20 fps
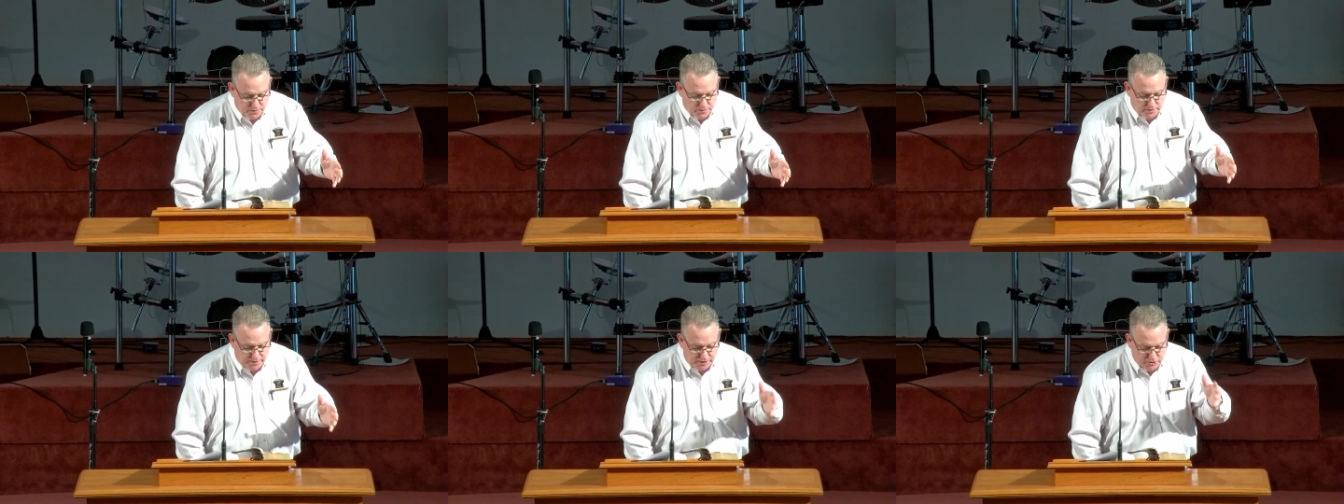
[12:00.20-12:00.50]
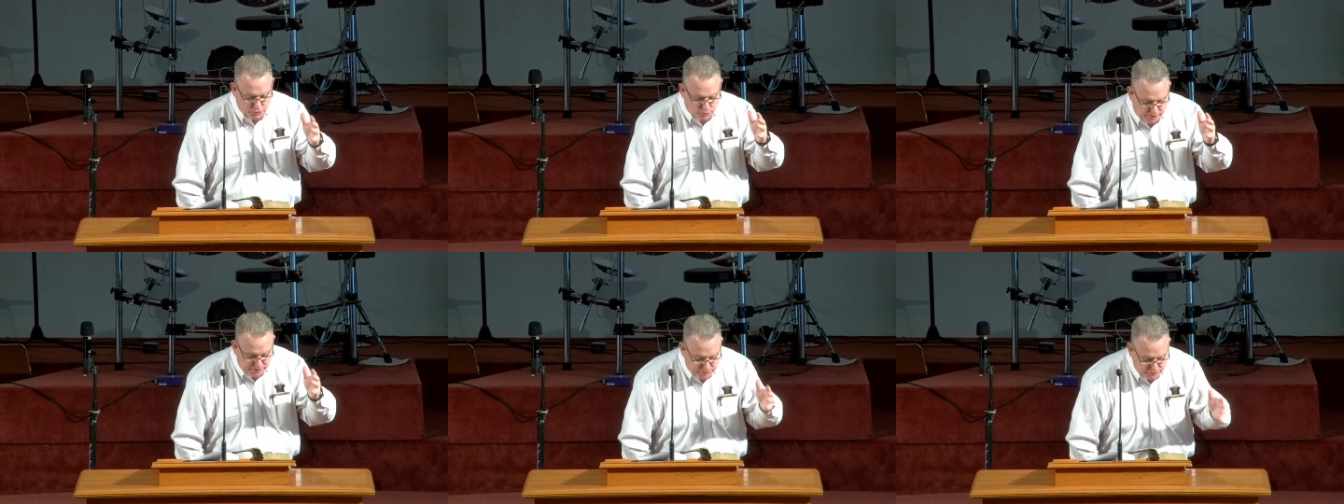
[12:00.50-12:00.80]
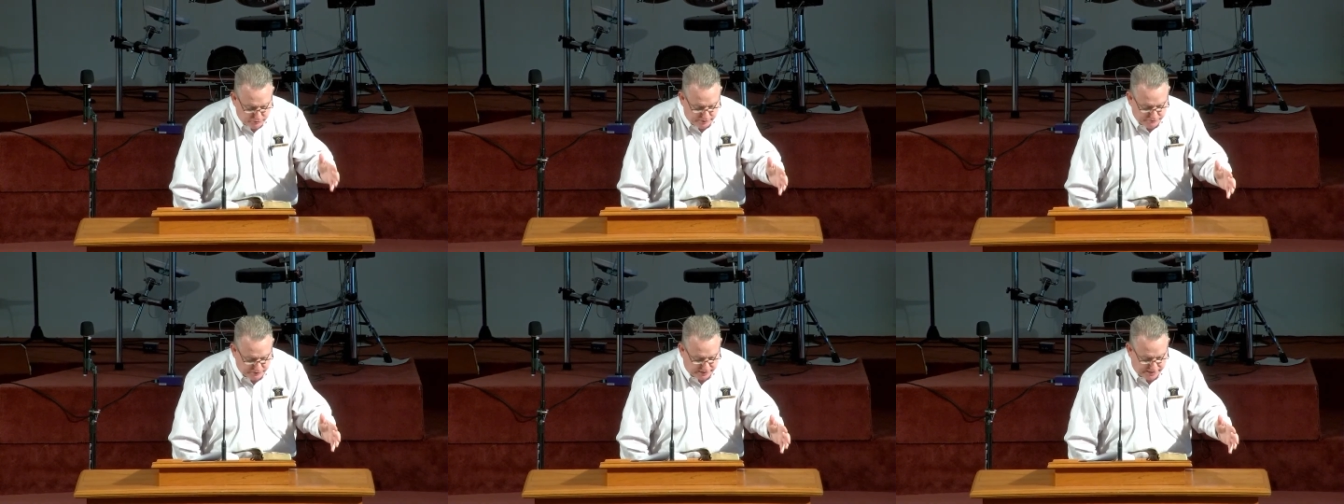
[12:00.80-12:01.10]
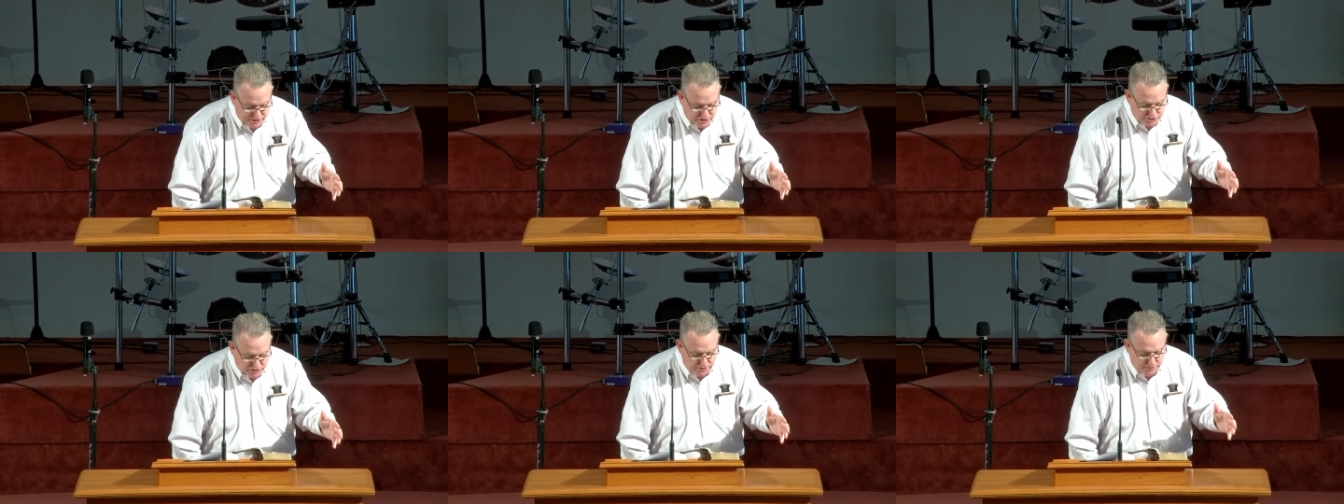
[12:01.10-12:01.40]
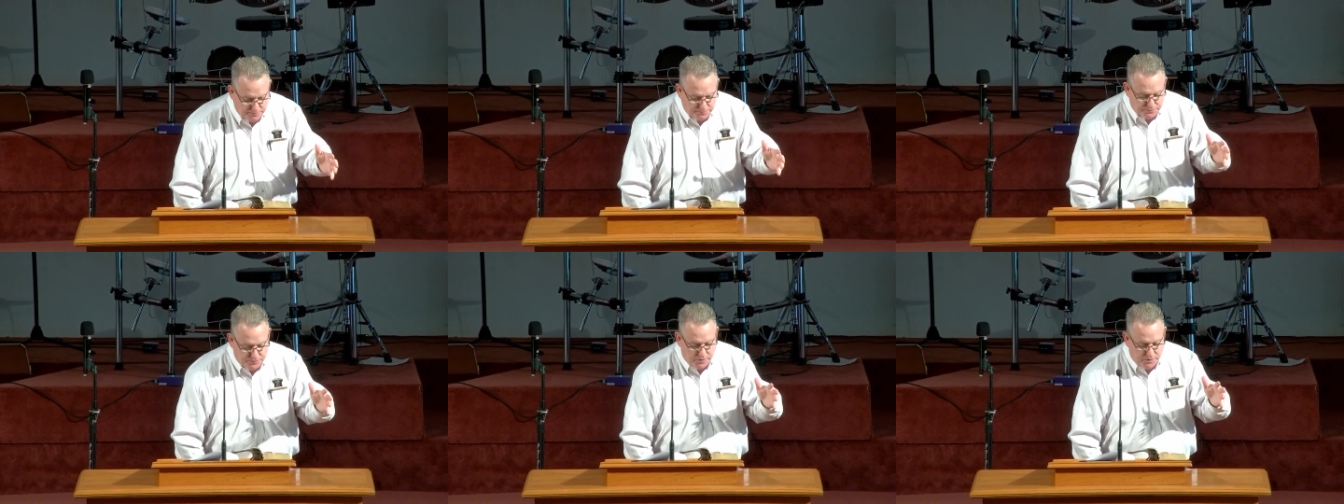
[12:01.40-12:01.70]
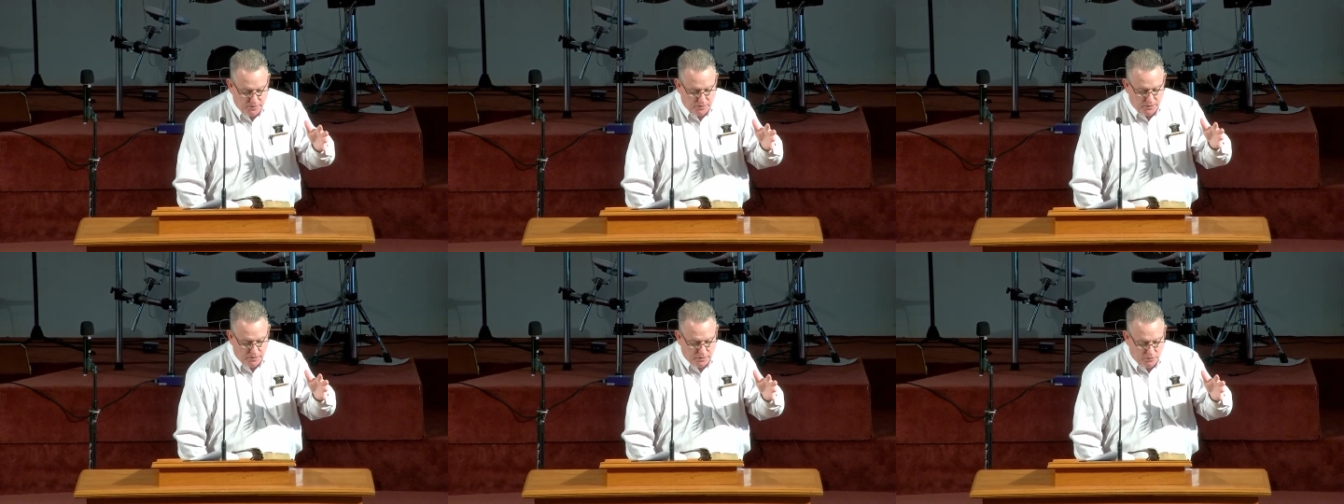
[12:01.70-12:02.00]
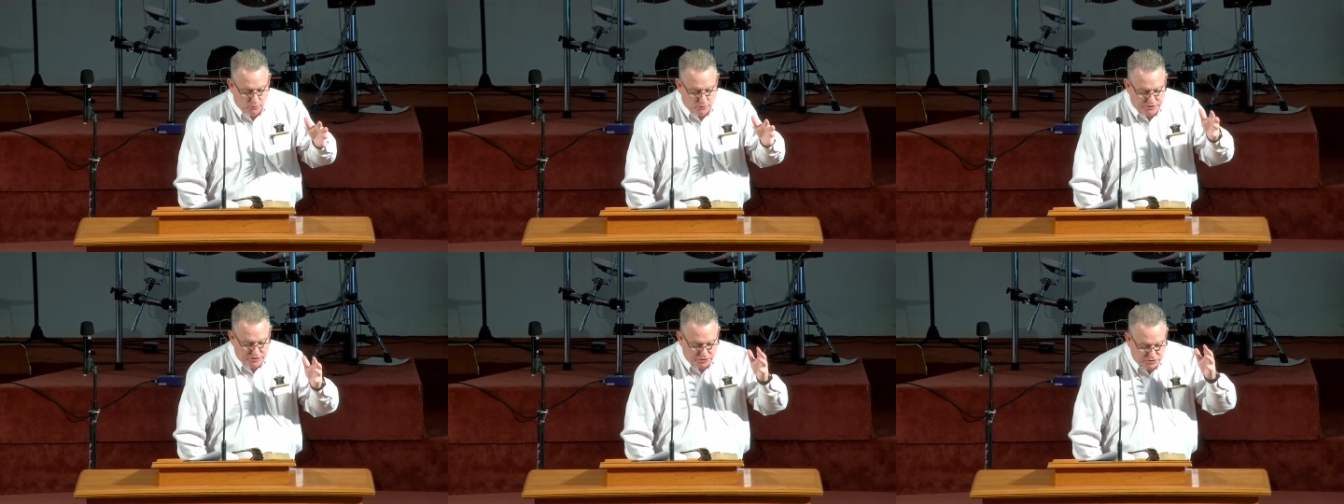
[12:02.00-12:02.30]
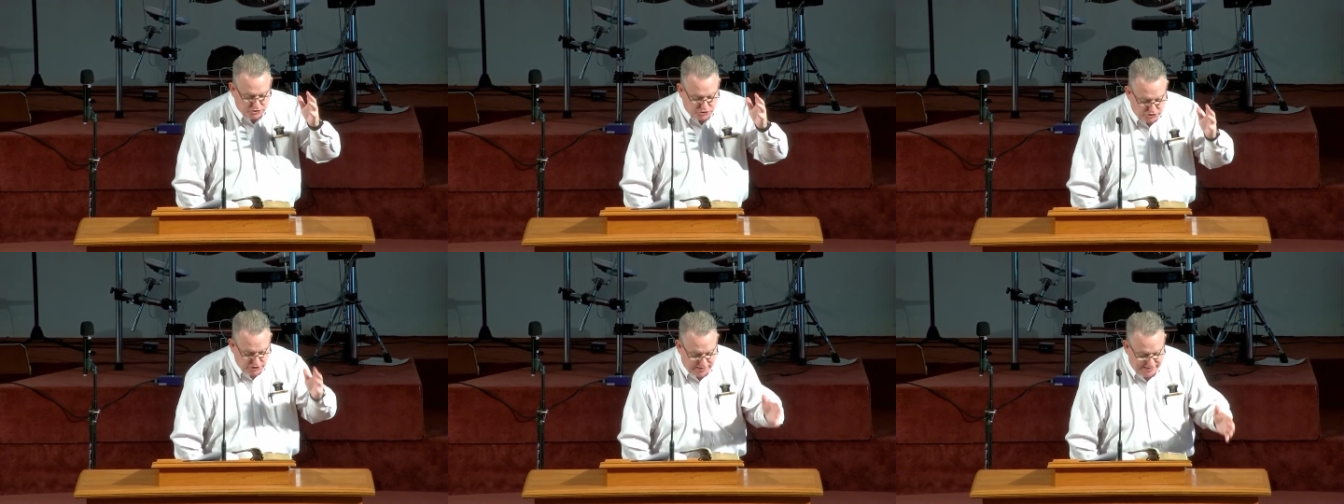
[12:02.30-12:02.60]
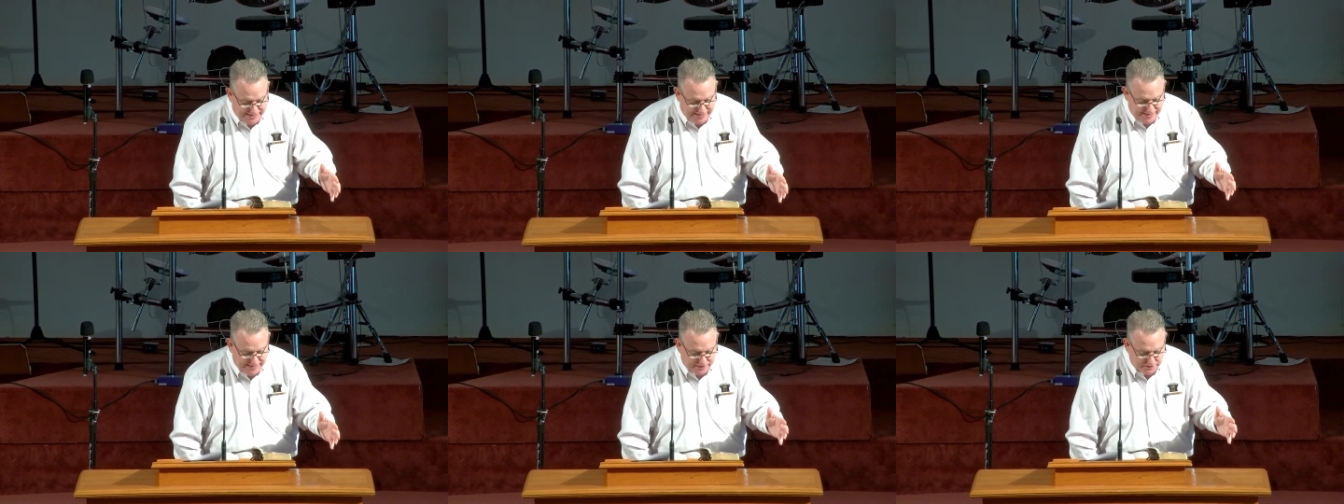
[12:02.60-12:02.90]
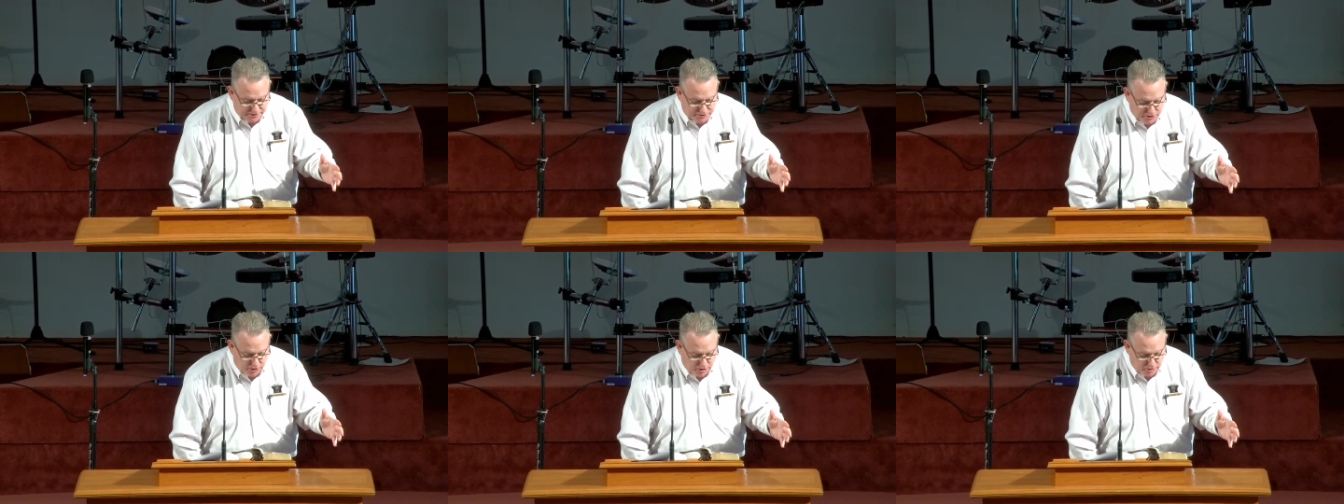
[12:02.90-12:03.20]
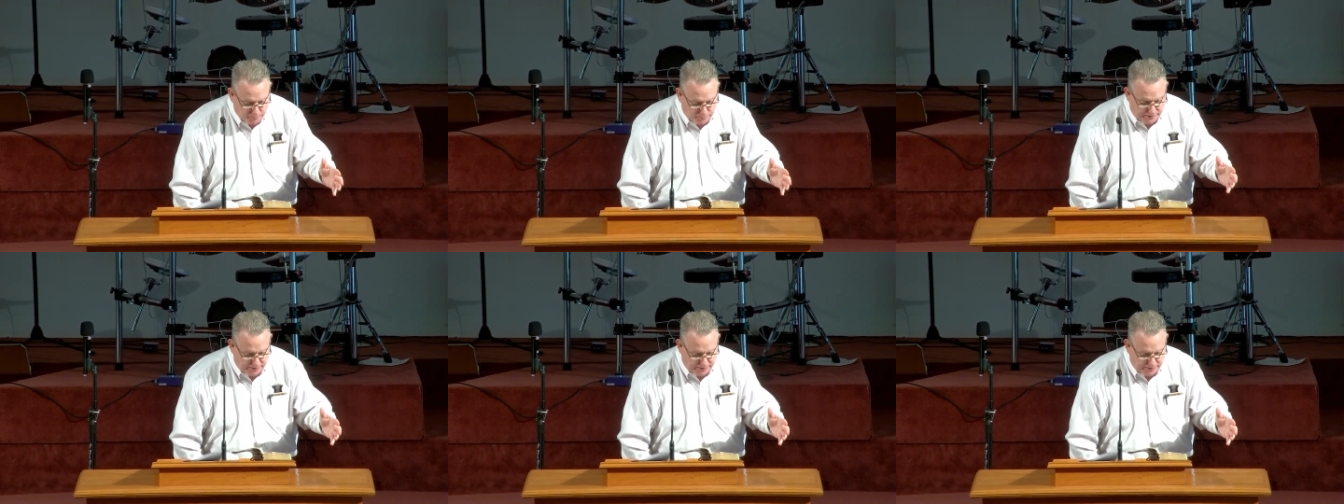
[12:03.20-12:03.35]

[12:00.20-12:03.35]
His written revelation, which is shining in a dark